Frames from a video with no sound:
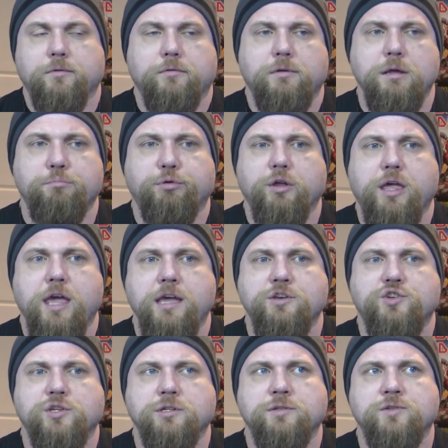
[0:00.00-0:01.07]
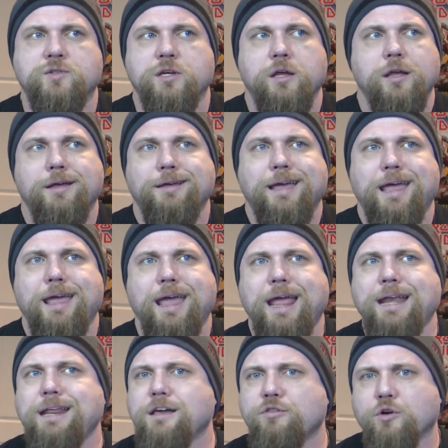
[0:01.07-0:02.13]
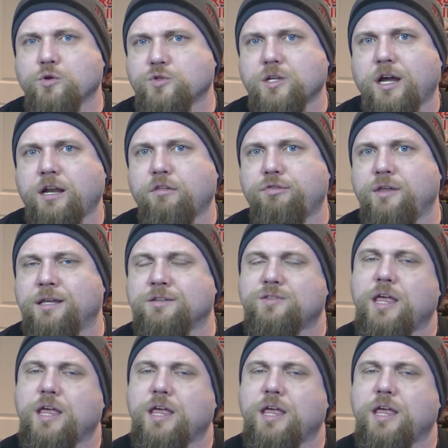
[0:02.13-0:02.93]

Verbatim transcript: implications, any of those kind of things.